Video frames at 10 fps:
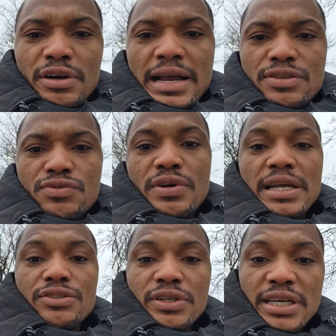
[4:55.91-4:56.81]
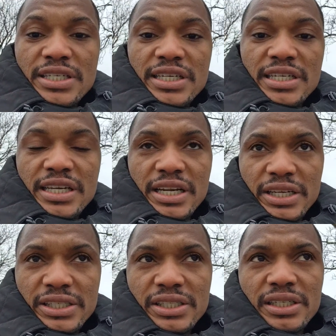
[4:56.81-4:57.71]
high school education in
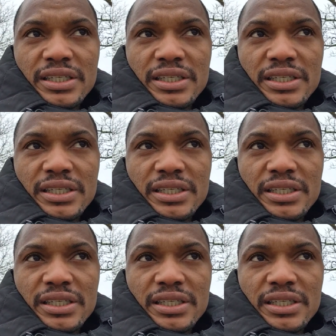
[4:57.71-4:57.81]
English,